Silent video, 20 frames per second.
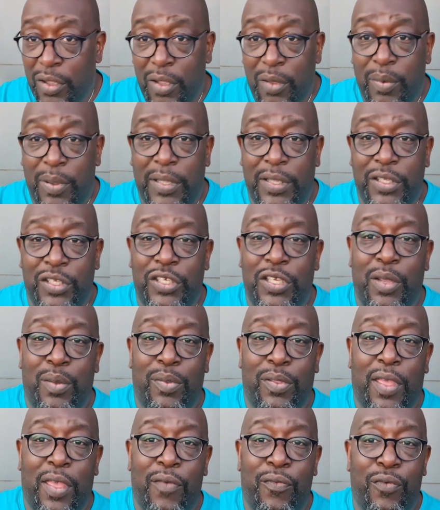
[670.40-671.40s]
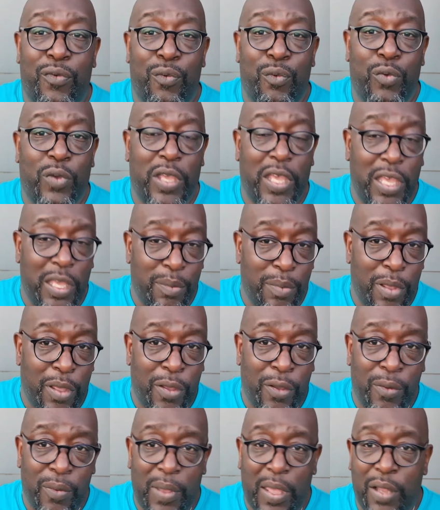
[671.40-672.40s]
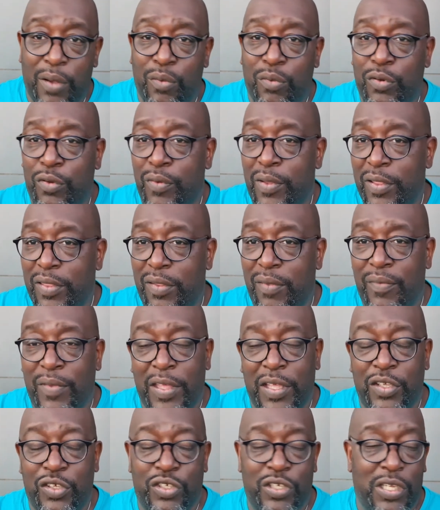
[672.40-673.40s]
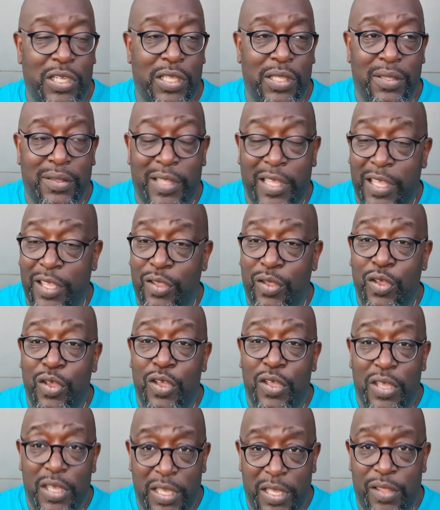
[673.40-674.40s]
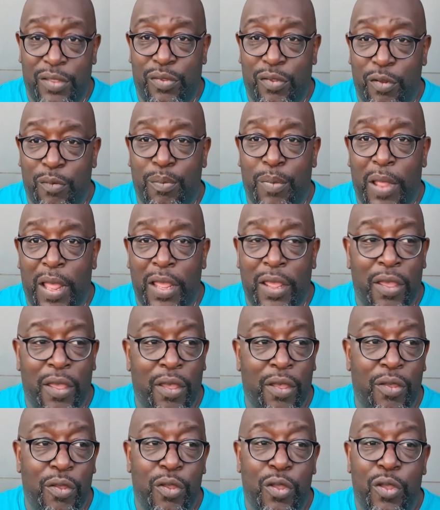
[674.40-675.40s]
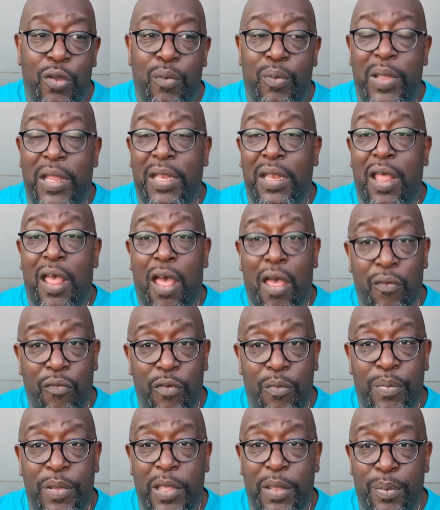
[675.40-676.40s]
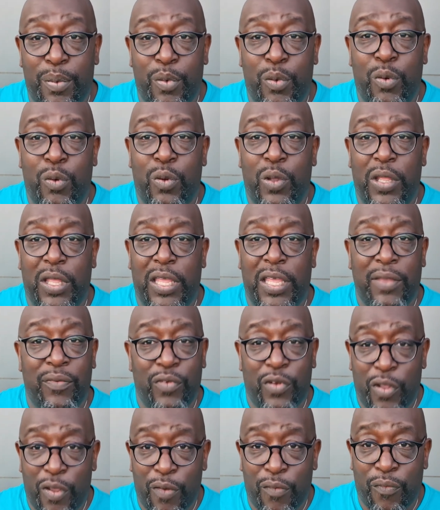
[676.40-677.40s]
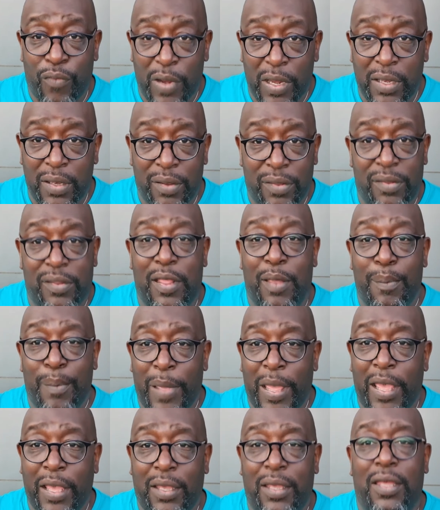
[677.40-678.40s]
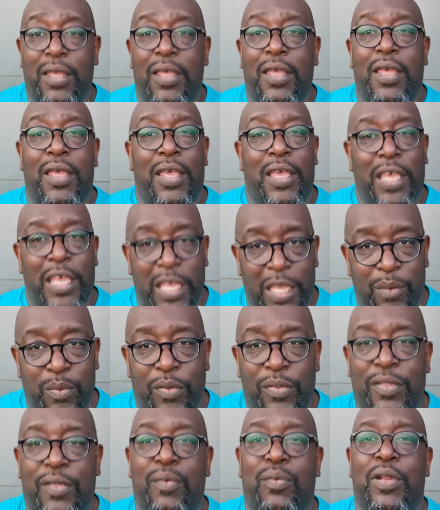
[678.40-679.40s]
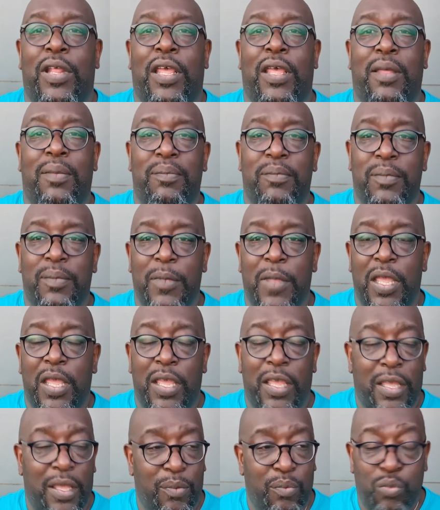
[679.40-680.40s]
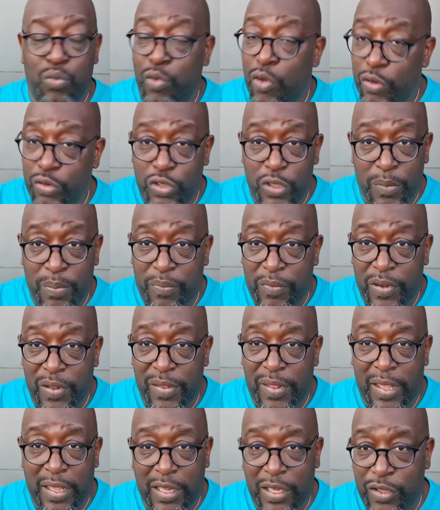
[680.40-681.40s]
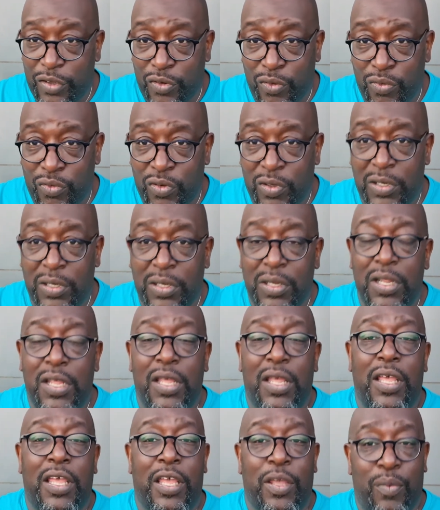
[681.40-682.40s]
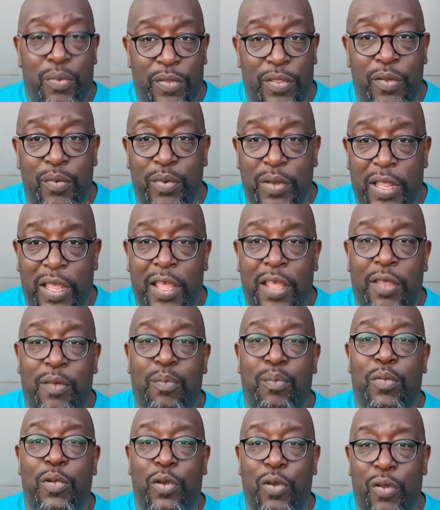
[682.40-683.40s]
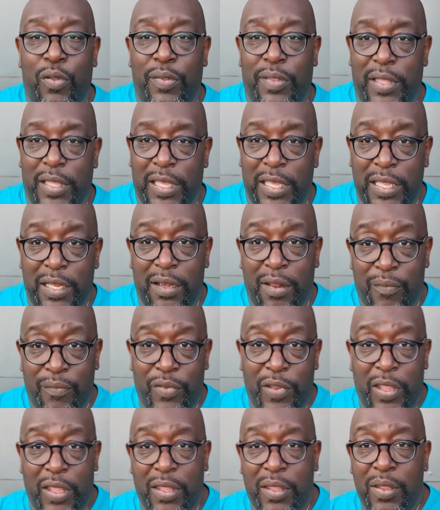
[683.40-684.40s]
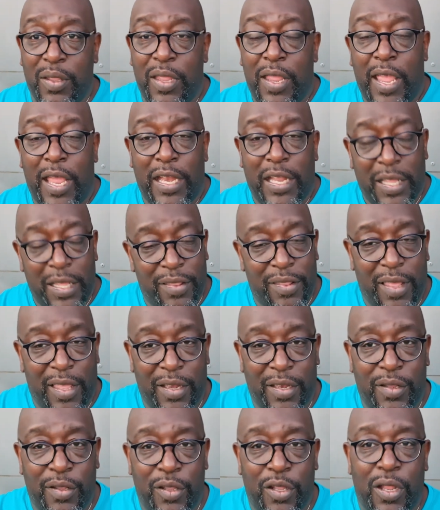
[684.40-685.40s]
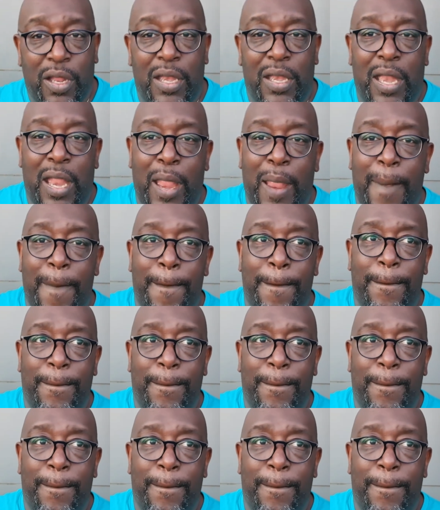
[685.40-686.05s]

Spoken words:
when she was going through chemo and all the rest of it, he stood by her. When other people, even her friends, stepped back, he was still there. Not just for the sake of the children, he was still there because he loved her. And he said that